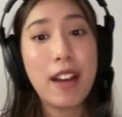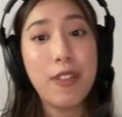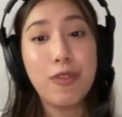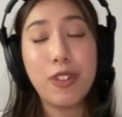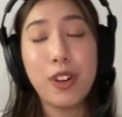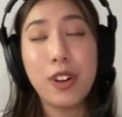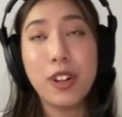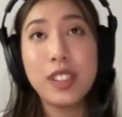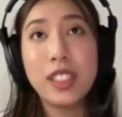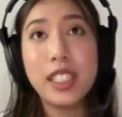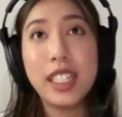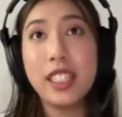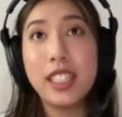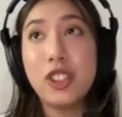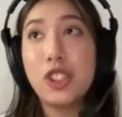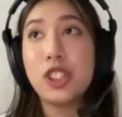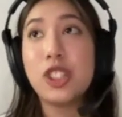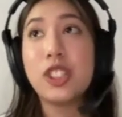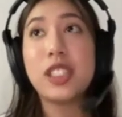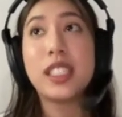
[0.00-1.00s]
first it's
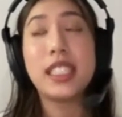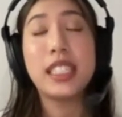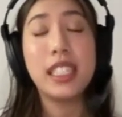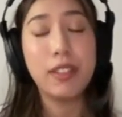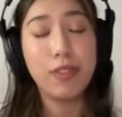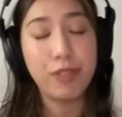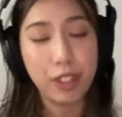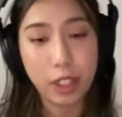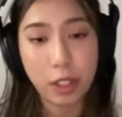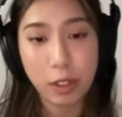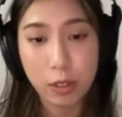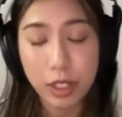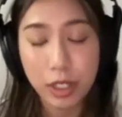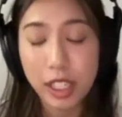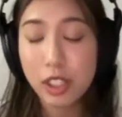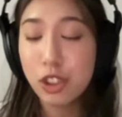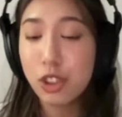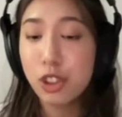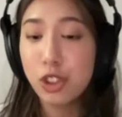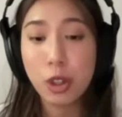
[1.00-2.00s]
just difficult.
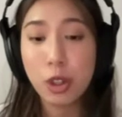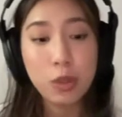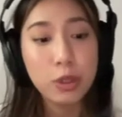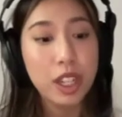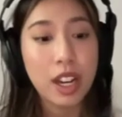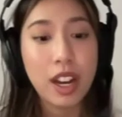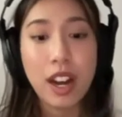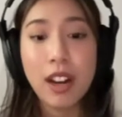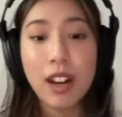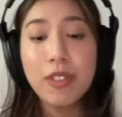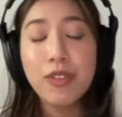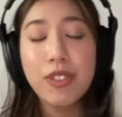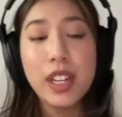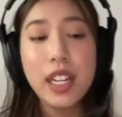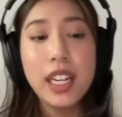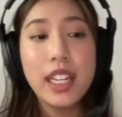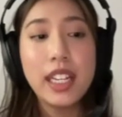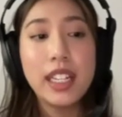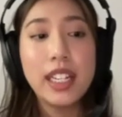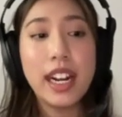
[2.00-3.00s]
It's so tough
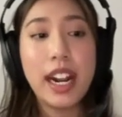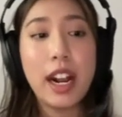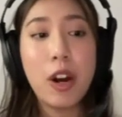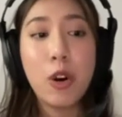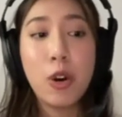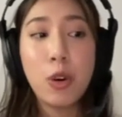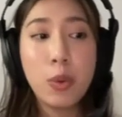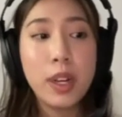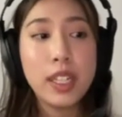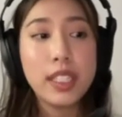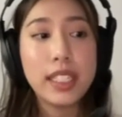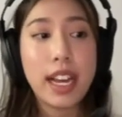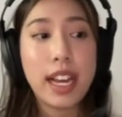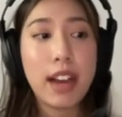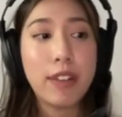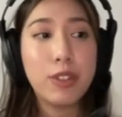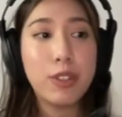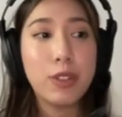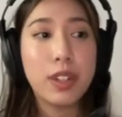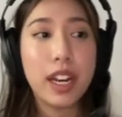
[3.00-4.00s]
that I always
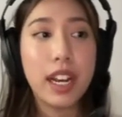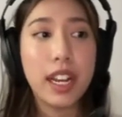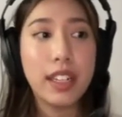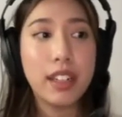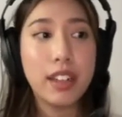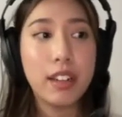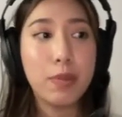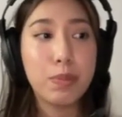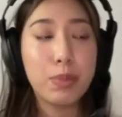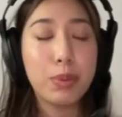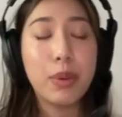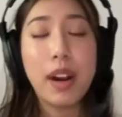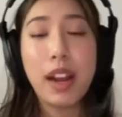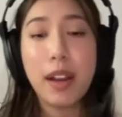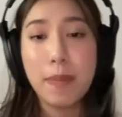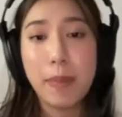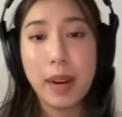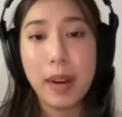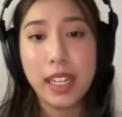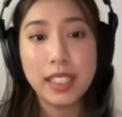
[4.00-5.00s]
have to kind of prep
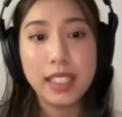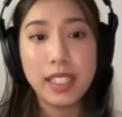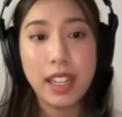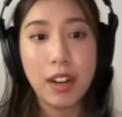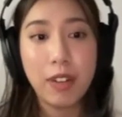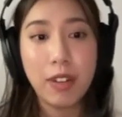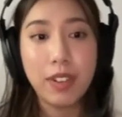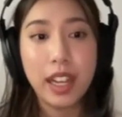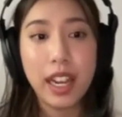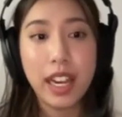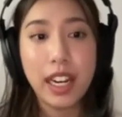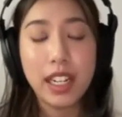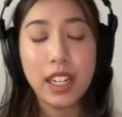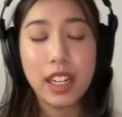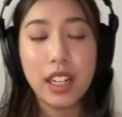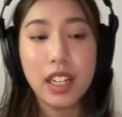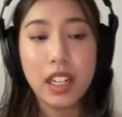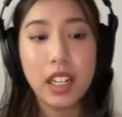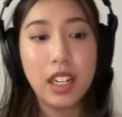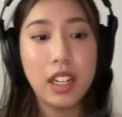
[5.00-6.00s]
myself like
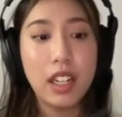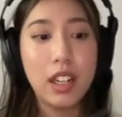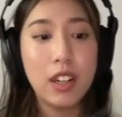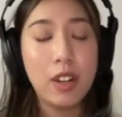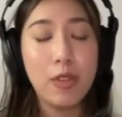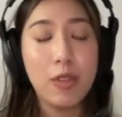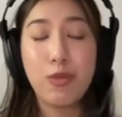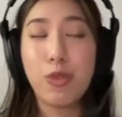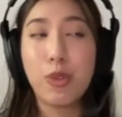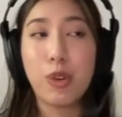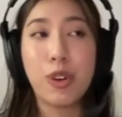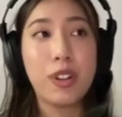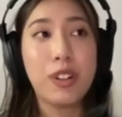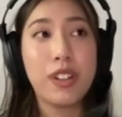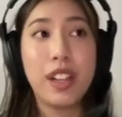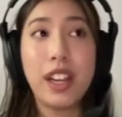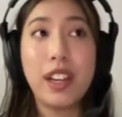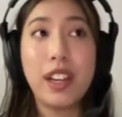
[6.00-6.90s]
for like